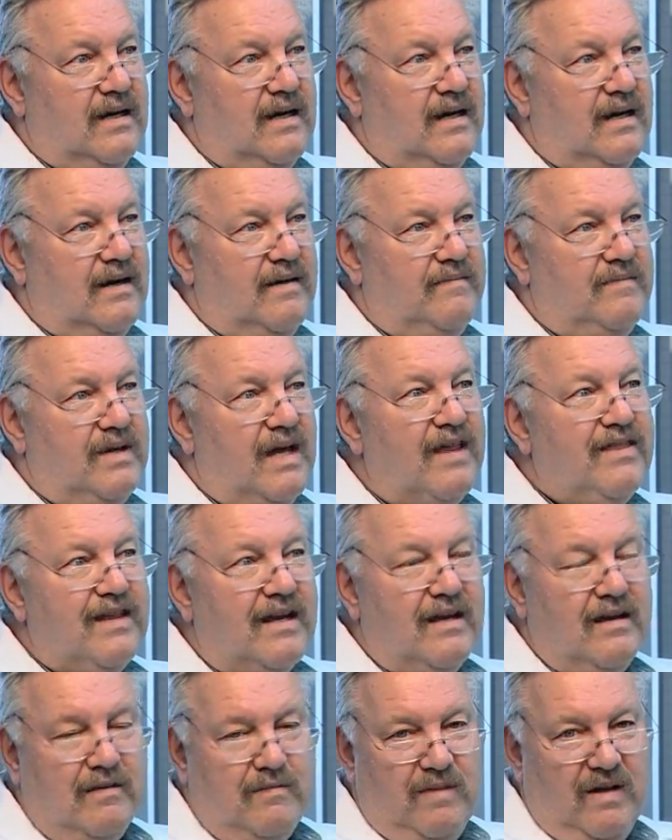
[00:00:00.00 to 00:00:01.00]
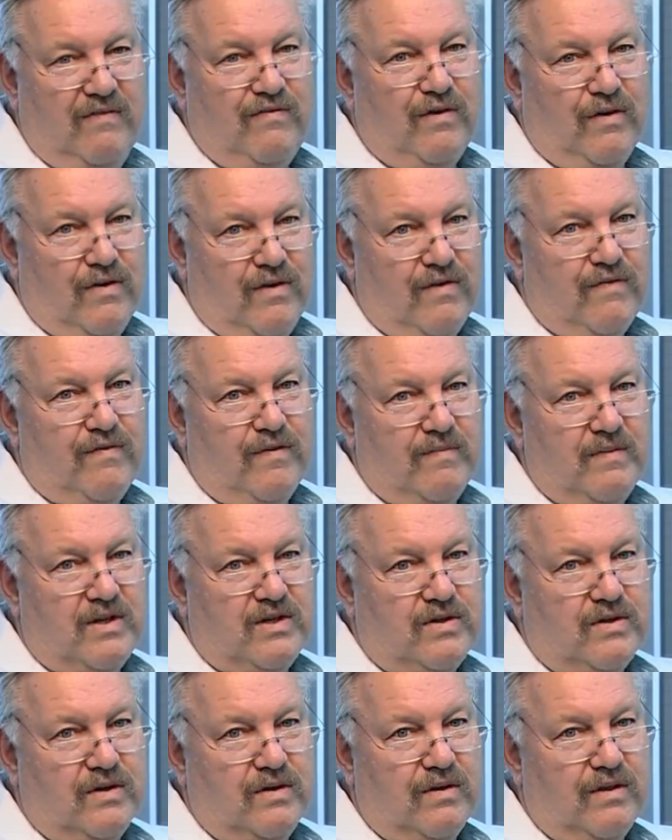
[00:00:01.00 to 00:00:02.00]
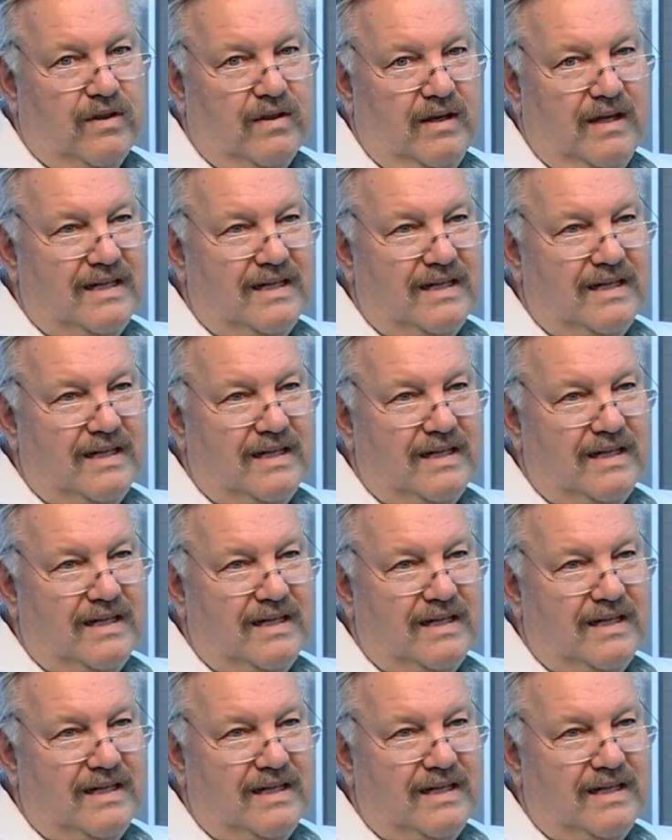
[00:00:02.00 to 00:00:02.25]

uh, nothing could be further from the truth.